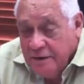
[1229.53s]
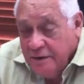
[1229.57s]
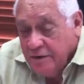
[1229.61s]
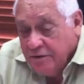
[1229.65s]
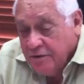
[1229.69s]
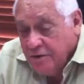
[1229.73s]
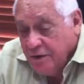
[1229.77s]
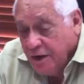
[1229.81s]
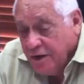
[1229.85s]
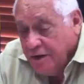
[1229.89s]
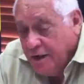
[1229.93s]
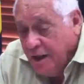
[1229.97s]

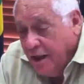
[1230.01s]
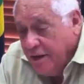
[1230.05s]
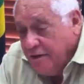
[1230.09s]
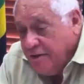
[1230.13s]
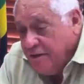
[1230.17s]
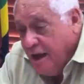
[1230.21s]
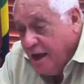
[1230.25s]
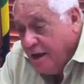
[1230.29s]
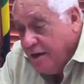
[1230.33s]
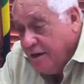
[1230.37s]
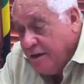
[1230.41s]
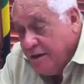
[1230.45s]
It's not
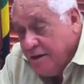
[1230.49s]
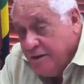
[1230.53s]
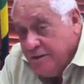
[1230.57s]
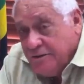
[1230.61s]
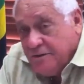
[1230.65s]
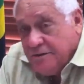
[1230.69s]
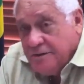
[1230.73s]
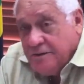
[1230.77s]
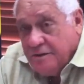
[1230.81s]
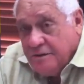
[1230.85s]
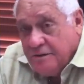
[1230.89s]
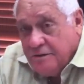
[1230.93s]

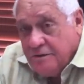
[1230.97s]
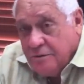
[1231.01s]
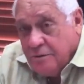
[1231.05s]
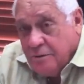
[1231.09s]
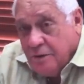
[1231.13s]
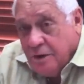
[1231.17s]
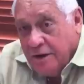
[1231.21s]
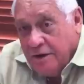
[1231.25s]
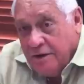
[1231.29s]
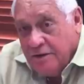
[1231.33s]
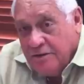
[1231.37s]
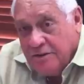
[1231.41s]
antagonistic to
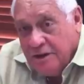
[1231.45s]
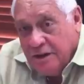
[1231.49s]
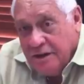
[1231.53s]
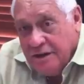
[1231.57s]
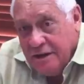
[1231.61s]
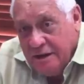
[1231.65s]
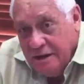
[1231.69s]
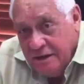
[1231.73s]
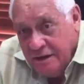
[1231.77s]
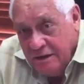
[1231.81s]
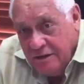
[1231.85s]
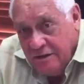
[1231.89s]
one. It's an
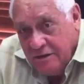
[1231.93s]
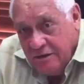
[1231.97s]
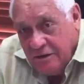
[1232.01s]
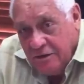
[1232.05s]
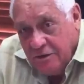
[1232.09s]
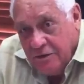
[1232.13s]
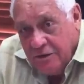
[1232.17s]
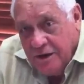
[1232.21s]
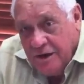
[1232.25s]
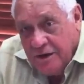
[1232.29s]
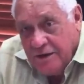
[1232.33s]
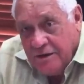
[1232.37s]

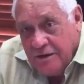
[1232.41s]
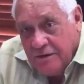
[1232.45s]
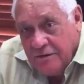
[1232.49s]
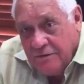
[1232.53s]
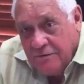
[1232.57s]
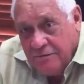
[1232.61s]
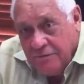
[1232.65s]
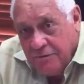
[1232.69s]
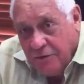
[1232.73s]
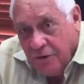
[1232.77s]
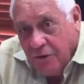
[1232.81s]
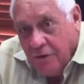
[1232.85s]
integrated
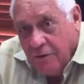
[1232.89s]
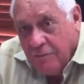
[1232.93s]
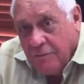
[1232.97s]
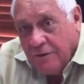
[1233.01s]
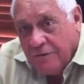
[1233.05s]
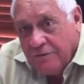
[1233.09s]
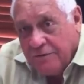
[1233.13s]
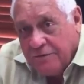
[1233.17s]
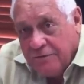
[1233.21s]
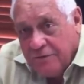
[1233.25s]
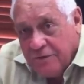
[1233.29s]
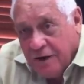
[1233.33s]
form
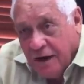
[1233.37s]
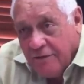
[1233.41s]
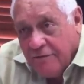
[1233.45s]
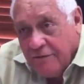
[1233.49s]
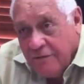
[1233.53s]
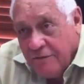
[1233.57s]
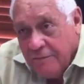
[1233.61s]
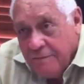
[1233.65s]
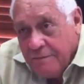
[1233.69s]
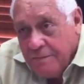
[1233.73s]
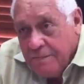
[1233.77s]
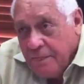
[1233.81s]
of
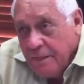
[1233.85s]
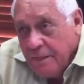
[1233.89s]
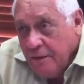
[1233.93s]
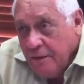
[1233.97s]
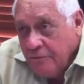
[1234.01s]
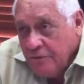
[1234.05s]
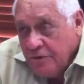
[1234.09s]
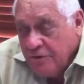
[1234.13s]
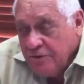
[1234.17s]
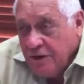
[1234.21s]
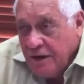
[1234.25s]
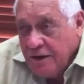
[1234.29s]
travel,
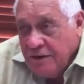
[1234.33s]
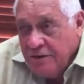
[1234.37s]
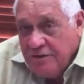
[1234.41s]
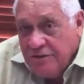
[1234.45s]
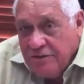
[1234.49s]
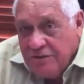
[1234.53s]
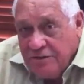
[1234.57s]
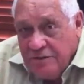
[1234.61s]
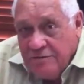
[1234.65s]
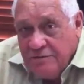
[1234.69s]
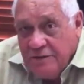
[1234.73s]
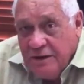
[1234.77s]
which any
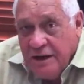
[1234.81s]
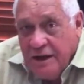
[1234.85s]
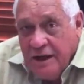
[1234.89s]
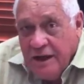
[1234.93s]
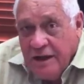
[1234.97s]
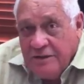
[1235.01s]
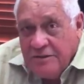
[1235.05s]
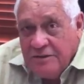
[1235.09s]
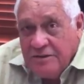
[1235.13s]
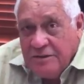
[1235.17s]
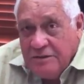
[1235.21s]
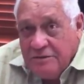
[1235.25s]

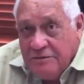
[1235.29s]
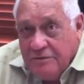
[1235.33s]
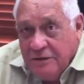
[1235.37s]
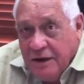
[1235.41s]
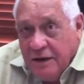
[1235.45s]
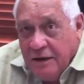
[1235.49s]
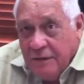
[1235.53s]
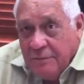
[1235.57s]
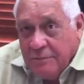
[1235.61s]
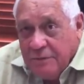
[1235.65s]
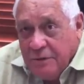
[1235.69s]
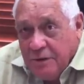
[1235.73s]
civilized,
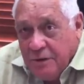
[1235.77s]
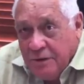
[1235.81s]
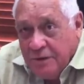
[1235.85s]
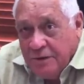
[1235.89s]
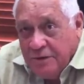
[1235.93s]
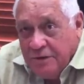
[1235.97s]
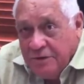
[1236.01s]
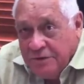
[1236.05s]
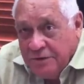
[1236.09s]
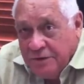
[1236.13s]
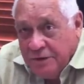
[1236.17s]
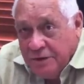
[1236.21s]
developed
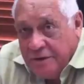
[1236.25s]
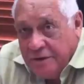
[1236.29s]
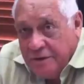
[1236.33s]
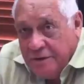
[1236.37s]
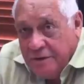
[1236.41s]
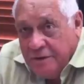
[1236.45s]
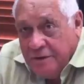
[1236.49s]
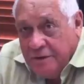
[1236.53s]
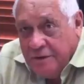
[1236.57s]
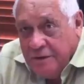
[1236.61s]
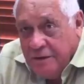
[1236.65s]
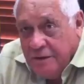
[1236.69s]
country
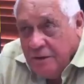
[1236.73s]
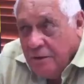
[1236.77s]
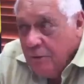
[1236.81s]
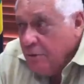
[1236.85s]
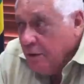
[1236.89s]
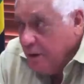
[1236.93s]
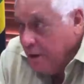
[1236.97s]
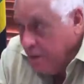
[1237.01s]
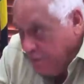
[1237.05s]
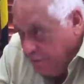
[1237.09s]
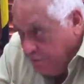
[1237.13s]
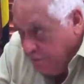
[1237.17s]

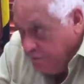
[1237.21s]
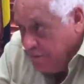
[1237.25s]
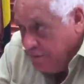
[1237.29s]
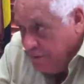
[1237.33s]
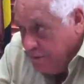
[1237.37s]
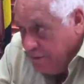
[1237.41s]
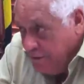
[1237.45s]
will do.